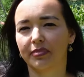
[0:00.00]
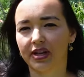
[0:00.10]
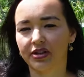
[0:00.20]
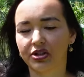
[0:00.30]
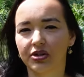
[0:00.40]

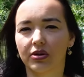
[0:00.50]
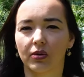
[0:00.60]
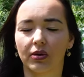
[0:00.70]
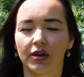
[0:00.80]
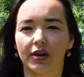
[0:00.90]
peach
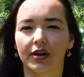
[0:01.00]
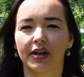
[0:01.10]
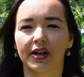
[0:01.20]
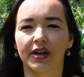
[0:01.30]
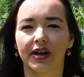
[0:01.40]
core,
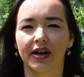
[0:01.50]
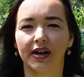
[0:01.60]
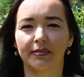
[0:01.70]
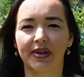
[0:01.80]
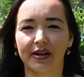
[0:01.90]

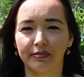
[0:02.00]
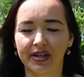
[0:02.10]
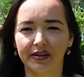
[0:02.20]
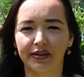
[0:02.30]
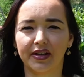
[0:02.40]
um, and
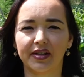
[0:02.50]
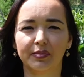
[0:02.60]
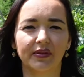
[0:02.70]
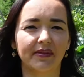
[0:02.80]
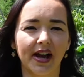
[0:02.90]
peelings,
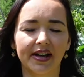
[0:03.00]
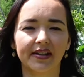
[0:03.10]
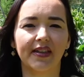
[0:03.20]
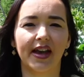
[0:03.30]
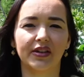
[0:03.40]

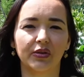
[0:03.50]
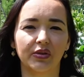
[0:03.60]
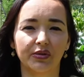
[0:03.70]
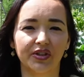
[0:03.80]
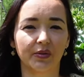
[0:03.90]
provided that you
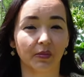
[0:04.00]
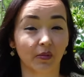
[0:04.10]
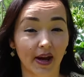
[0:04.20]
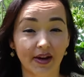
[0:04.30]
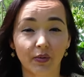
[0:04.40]
use them
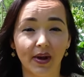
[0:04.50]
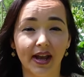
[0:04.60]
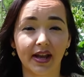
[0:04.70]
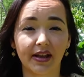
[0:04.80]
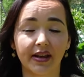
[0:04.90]
right
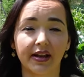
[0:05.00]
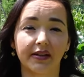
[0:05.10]
away,